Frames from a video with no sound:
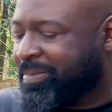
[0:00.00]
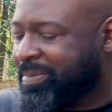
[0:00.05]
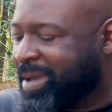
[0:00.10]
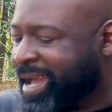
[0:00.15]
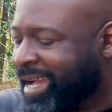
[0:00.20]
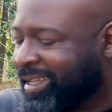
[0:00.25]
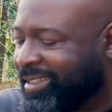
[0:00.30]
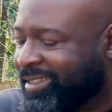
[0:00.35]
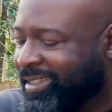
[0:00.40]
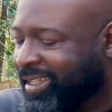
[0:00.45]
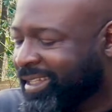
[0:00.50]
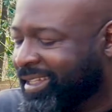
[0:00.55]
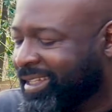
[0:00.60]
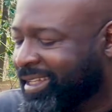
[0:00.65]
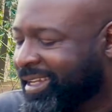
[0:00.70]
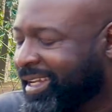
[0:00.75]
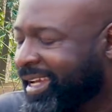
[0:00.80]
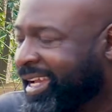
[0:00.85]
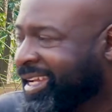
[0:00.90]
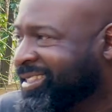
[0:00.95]
back to
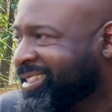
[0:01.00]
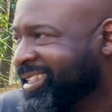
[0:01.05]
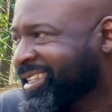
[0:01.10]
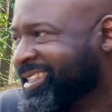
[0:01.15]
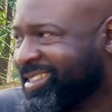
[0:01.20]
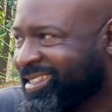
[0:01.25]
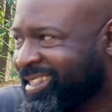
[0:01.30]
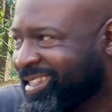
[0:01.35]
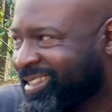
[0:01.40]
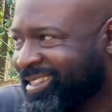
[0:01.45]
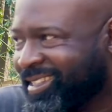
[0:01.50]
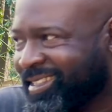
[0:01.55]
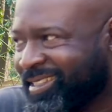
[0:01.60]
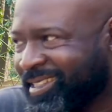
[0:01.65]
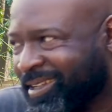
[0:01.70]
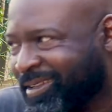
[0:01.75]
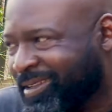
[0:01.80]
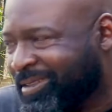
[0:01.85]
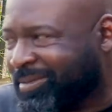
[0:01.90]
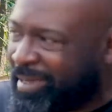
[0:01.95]
1860.
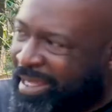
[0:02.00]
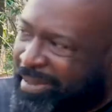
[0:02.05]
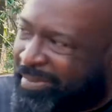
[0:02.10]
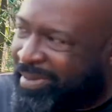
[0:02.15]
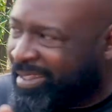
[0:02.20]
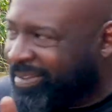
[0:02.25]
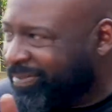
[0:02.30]
So maybe he